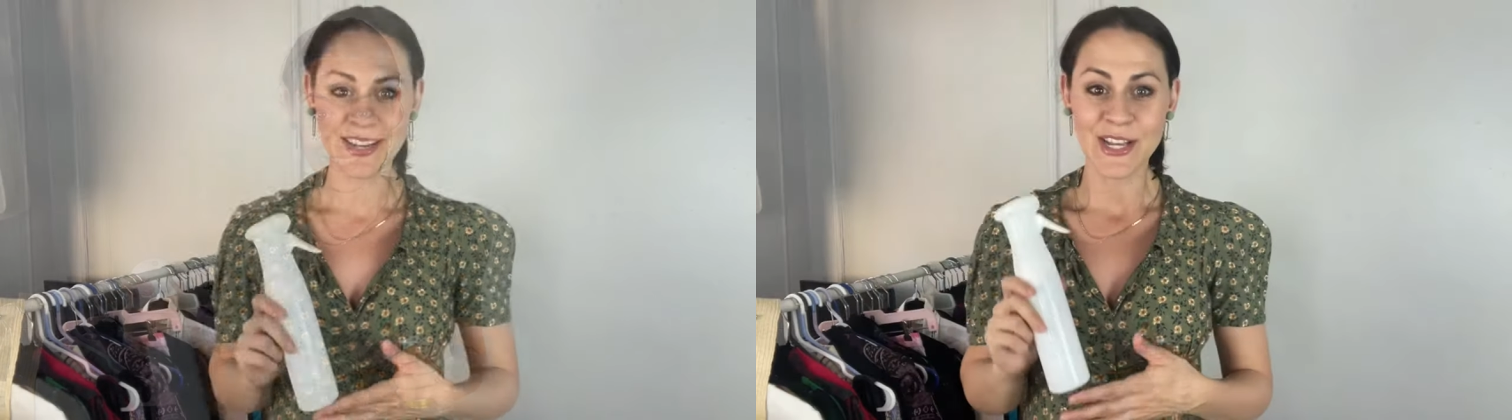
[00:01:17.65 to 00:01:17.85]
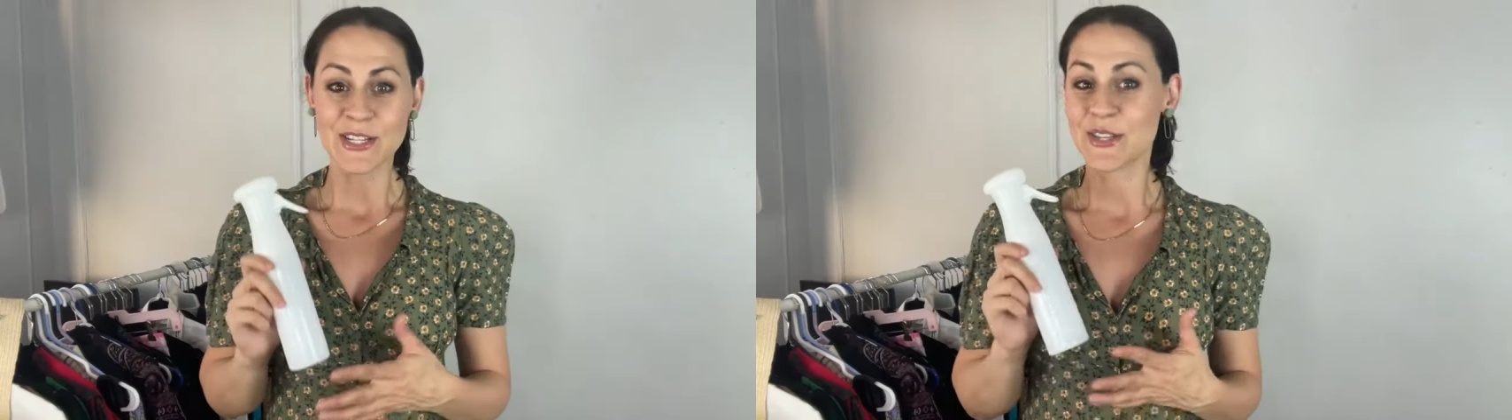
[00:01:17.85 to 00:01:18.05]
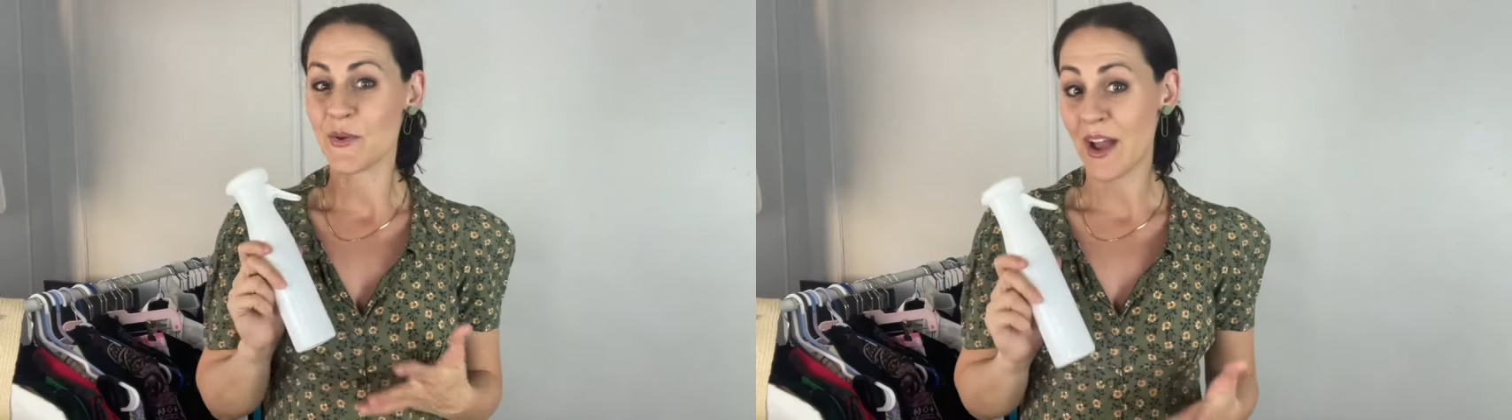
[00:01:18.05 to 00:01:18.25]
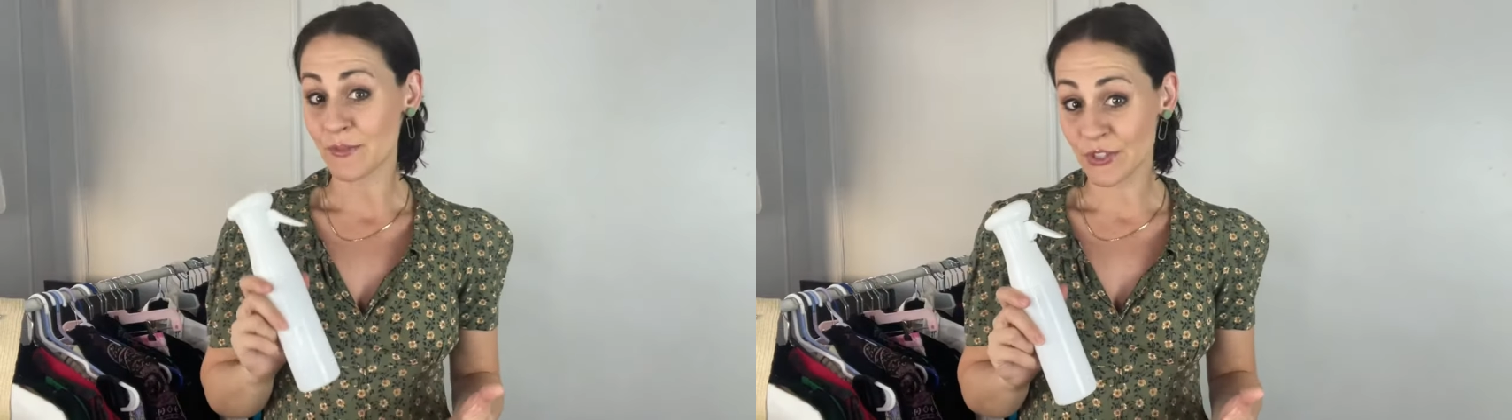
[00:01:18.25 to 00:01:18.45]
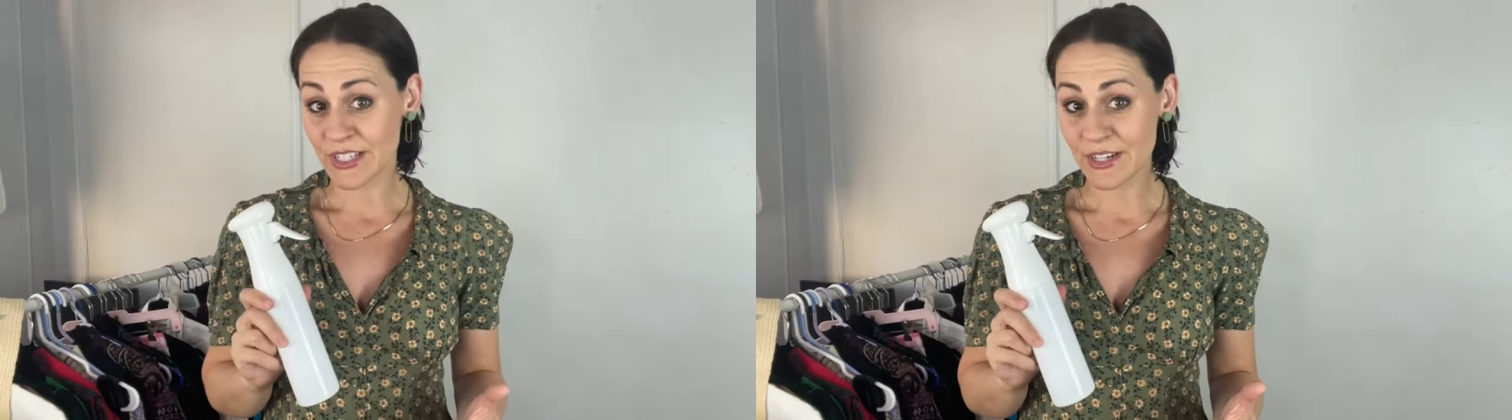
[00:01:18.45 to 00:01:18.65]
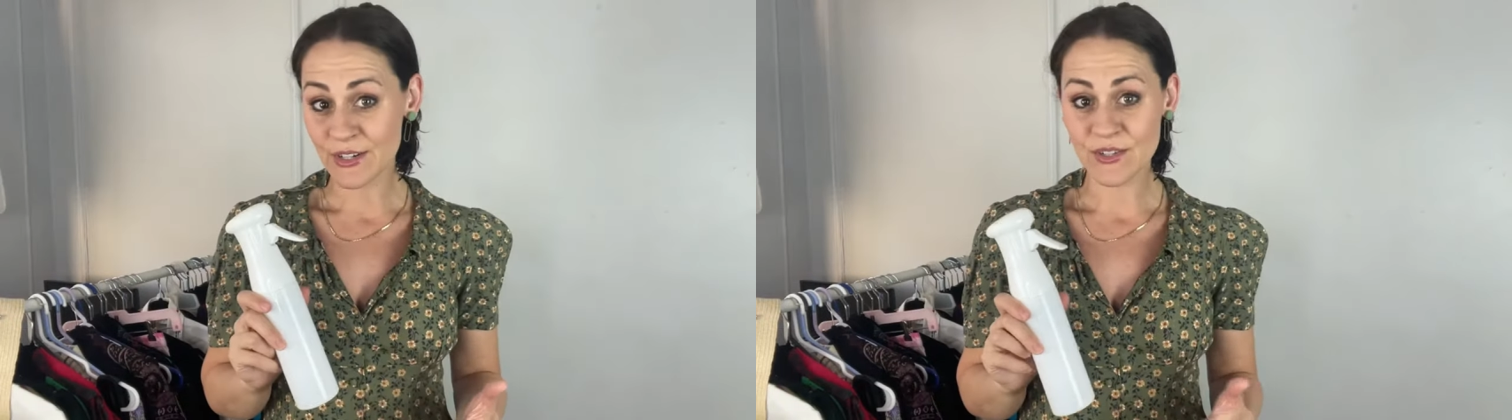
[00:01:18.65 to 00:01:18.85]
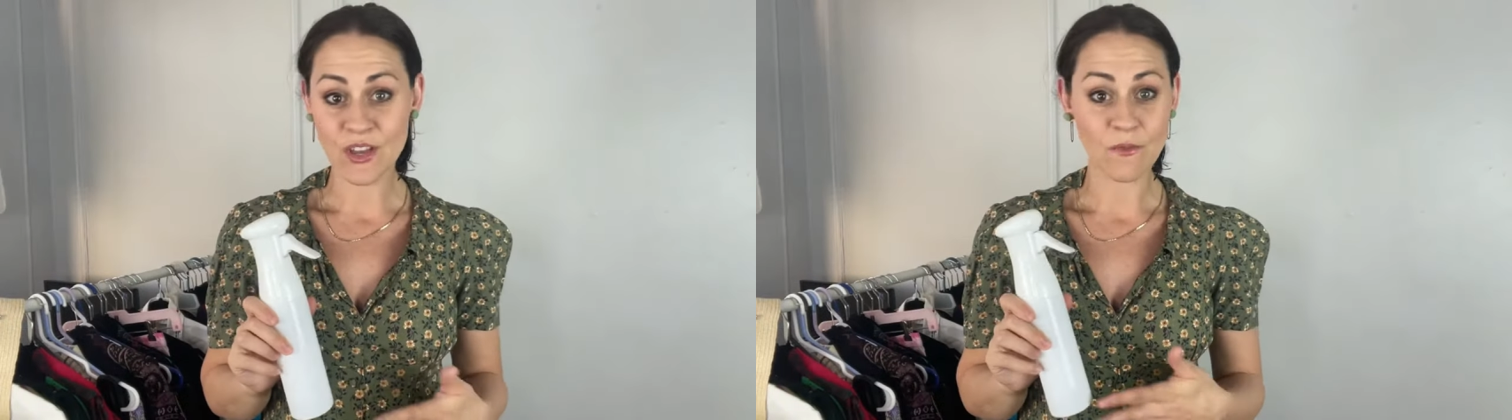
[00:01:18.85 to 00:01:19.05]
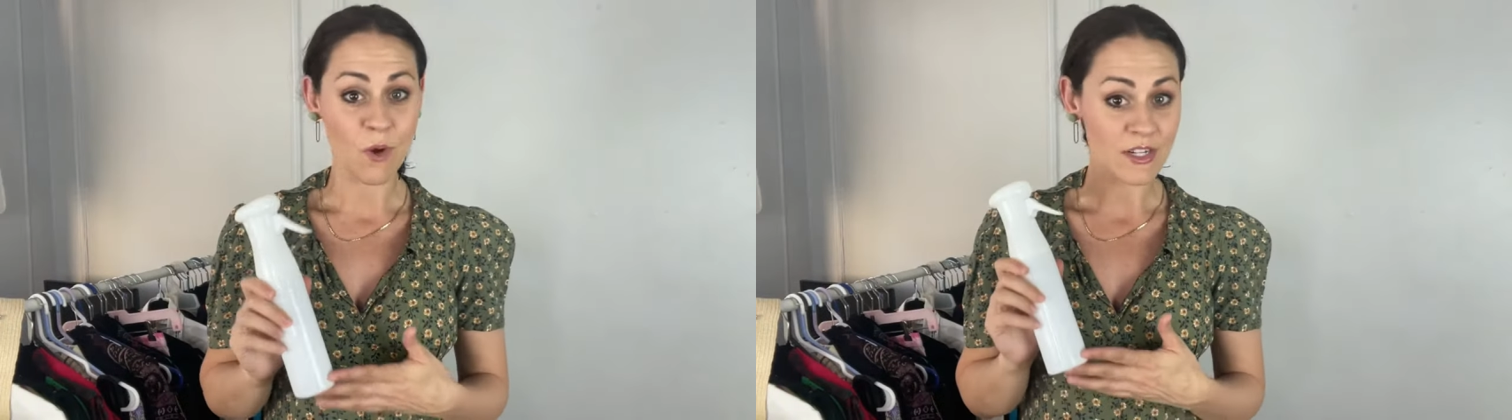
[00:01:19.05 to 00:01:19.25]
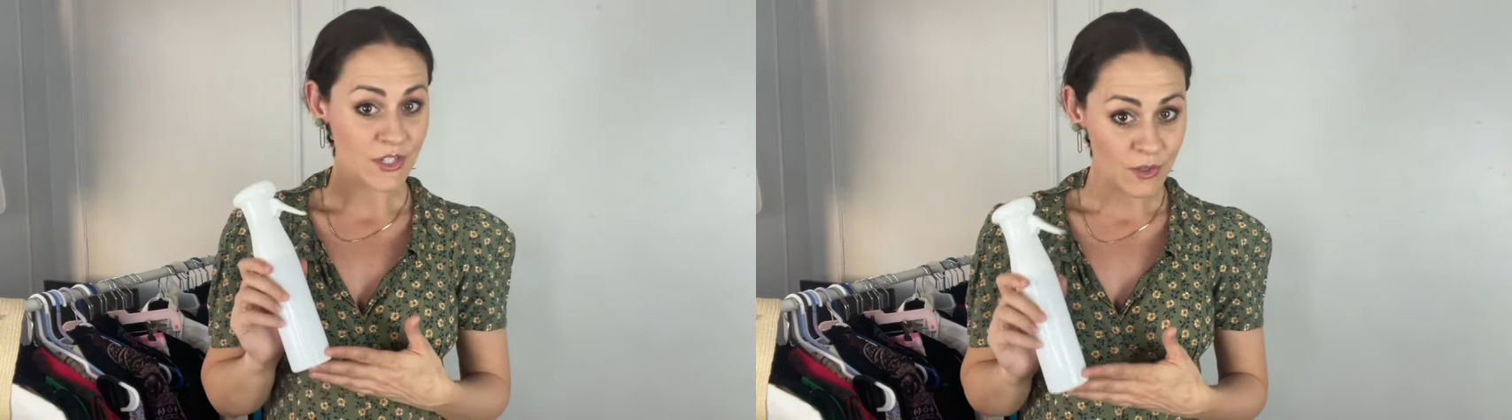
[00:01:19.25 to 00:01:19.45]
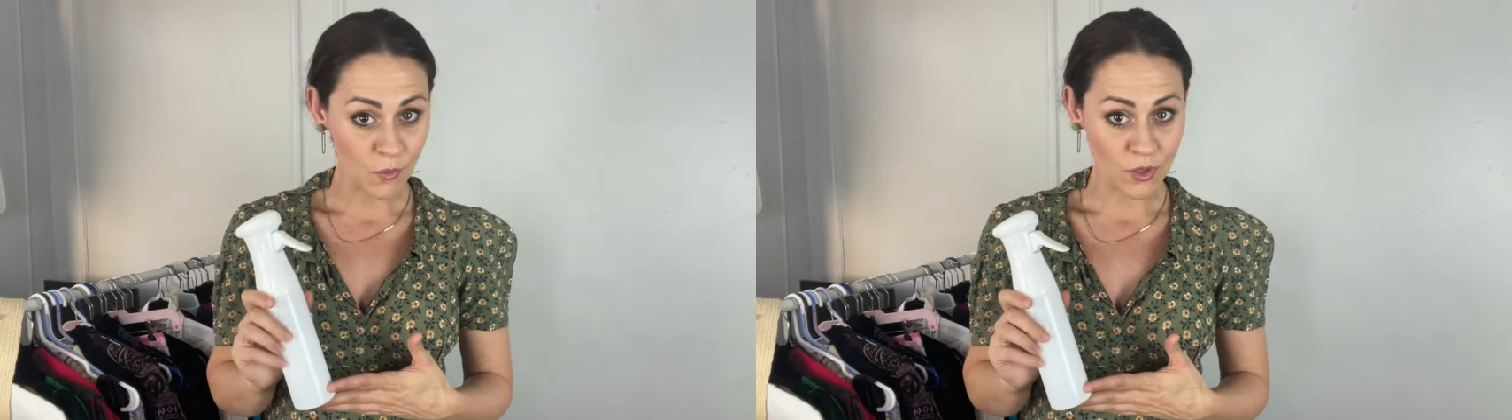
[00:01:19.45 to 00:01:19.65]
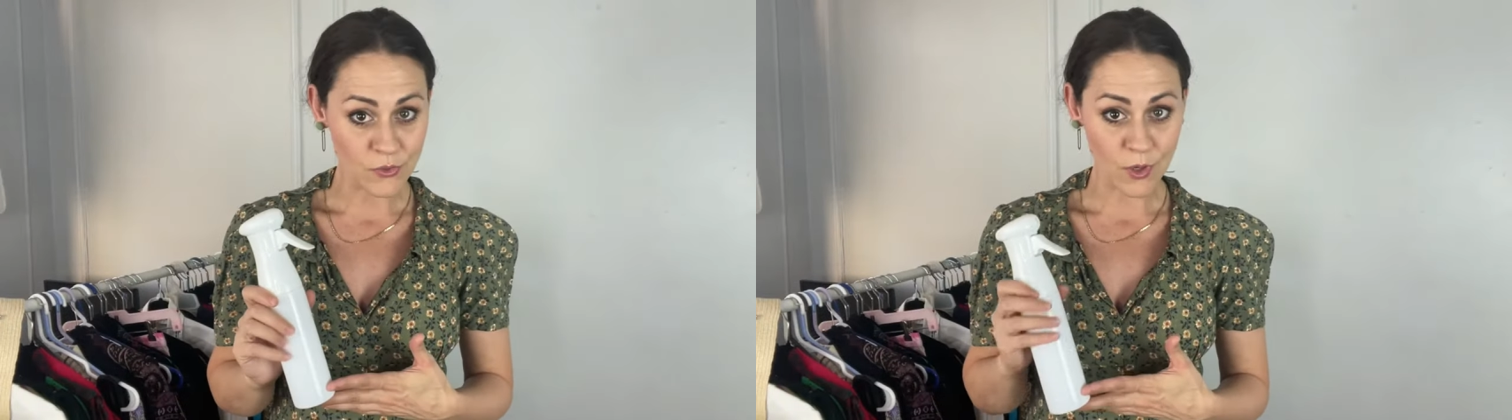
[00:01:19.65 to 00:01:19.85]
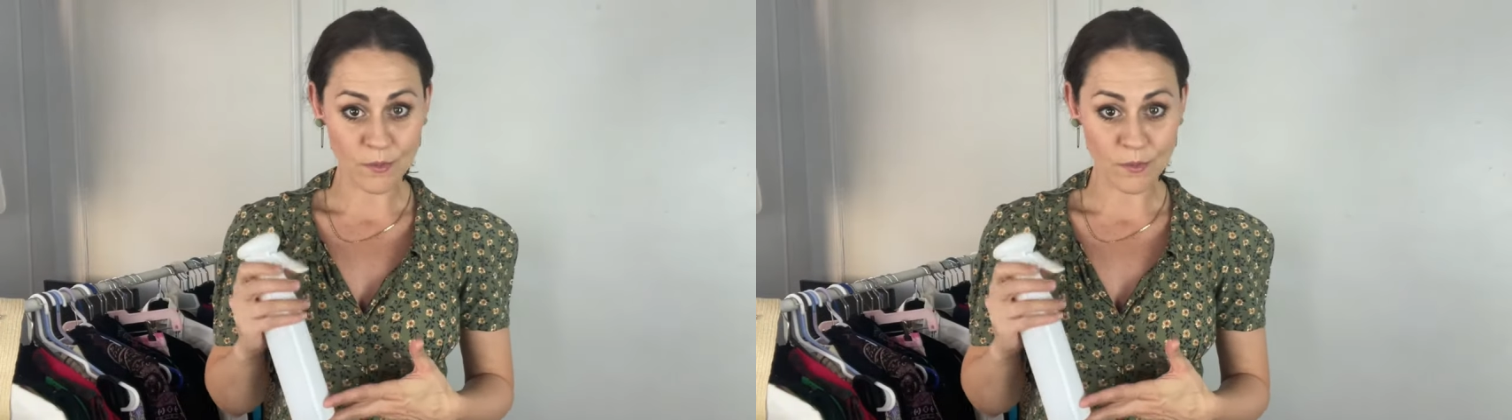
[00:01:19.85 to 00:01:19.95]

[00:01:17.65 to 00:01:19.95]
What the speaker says: So after years of watching the wardrobe